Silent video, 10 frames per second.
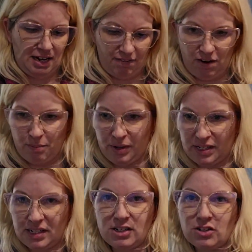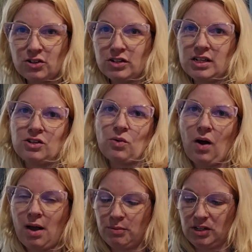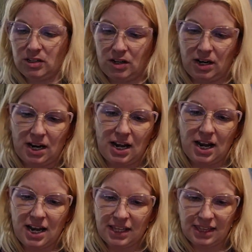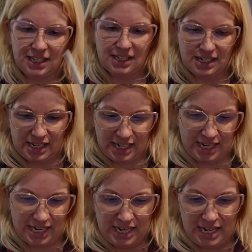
I've got my scissors, so I'm just going to cut this